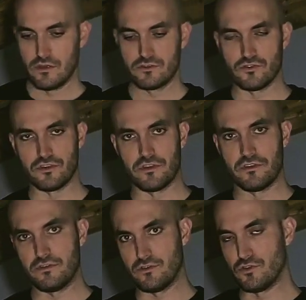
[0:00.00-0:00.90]
So
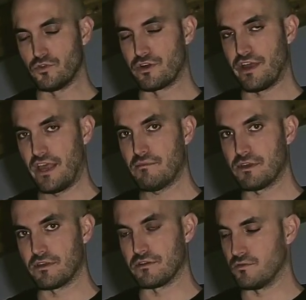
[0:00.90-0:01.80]
you're
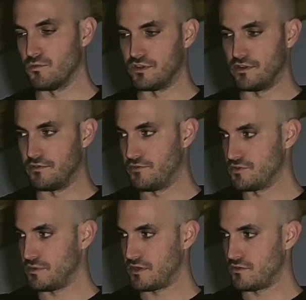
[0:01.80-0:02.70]
aiming with the
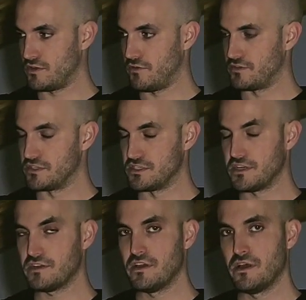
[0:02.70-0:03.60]
first part of the
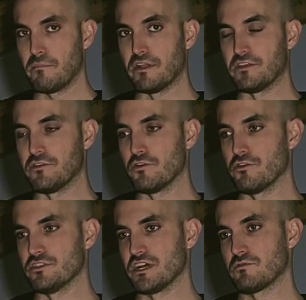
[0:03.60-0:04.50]
string, but the
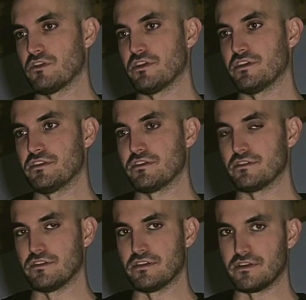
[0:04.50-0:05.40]
yo-yo is actually
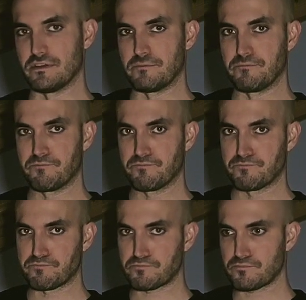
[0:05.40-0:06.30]
hitting the,
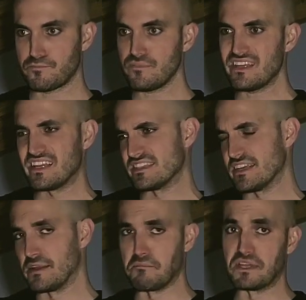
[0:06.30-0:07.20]
let's
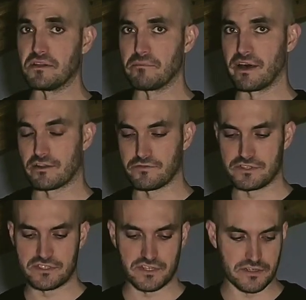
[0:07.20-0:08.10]
say, the middle part of the
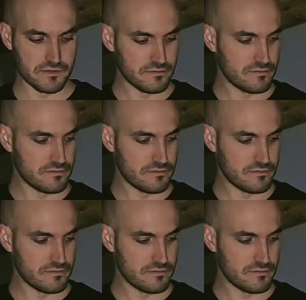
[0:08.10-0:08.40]
string,